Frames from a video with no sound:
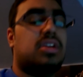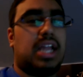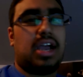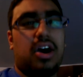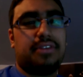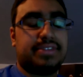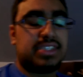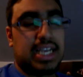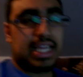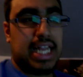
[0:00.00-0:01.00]
like half a
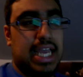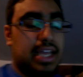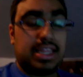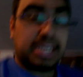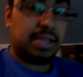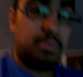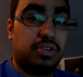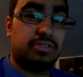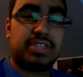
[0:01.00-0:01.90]
second later, then he moves.